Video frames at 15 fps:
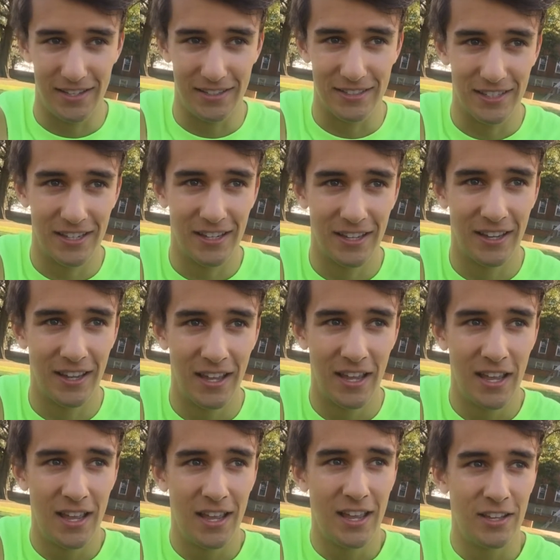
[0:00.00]
is,
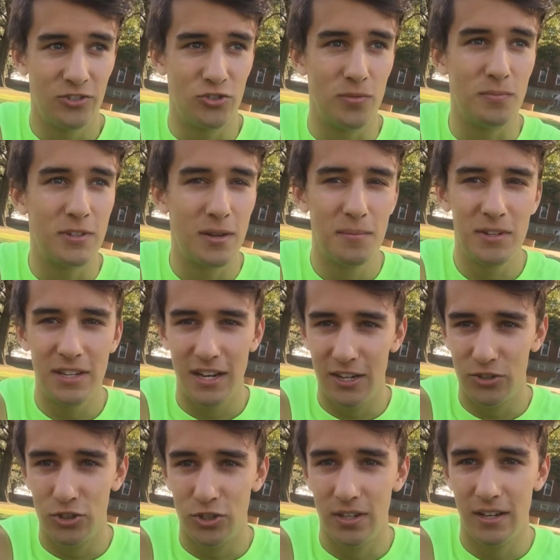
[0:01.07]

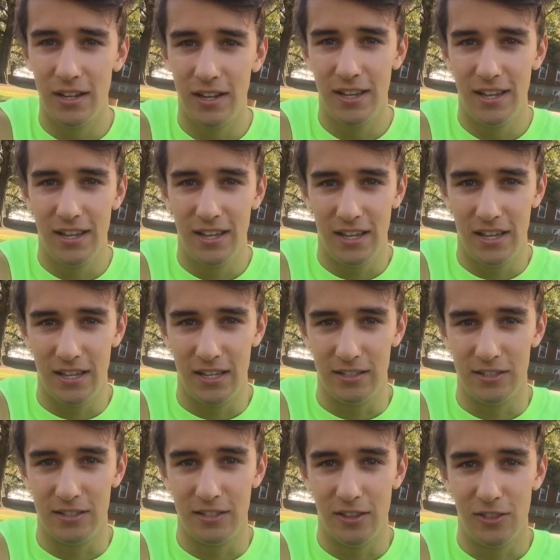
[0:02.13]
gymtimidation
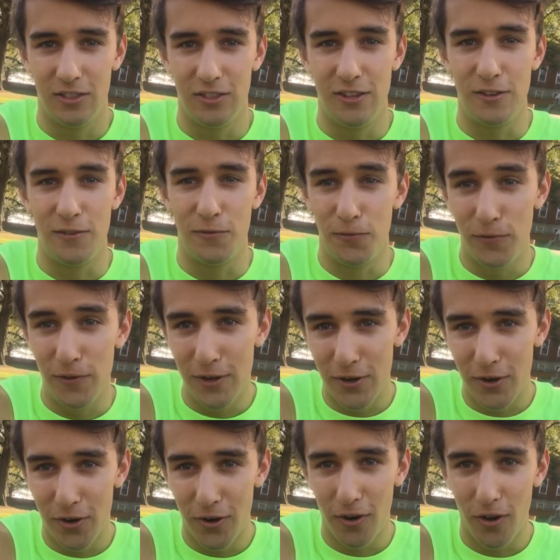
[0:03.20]
is the
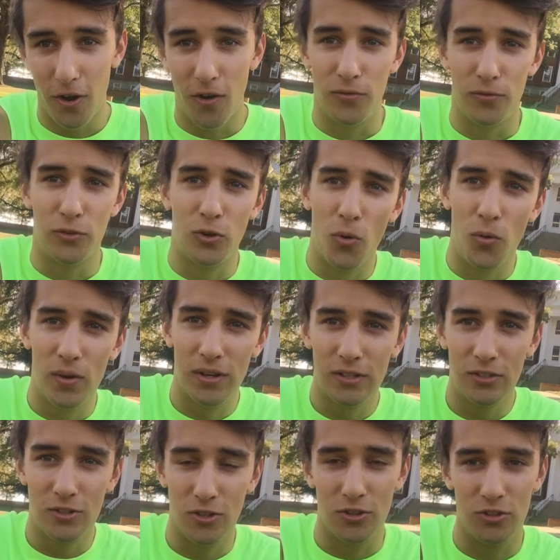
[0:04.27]
fear of
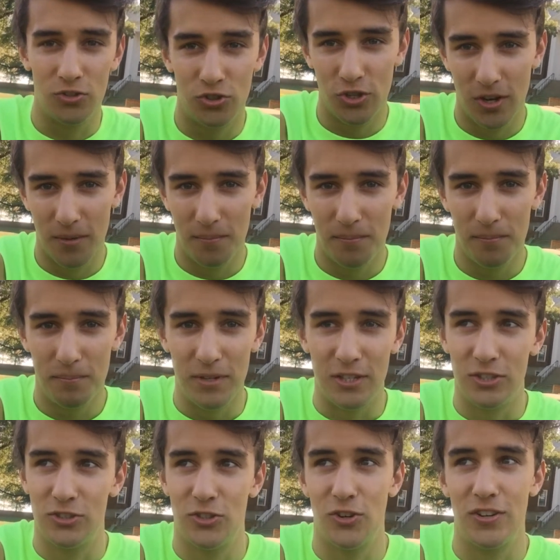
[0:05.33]
going to the gym
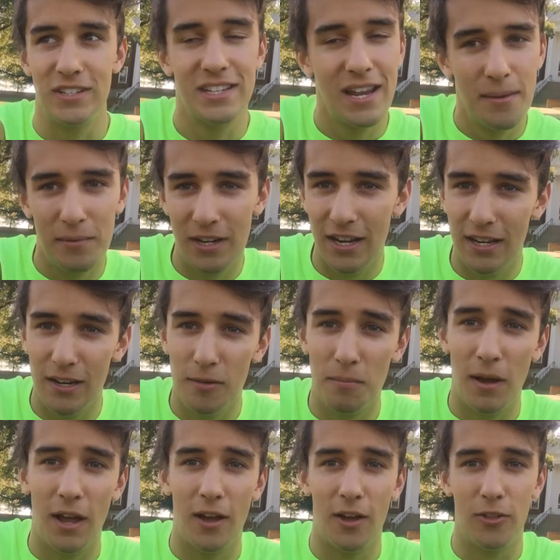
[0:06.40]
because you're intimidated
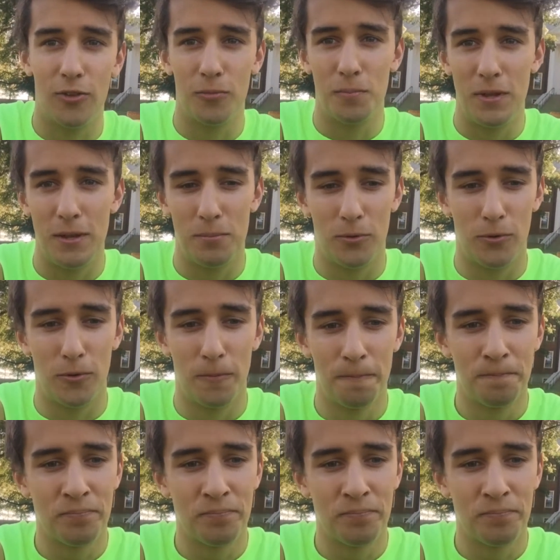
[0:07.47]
by other people.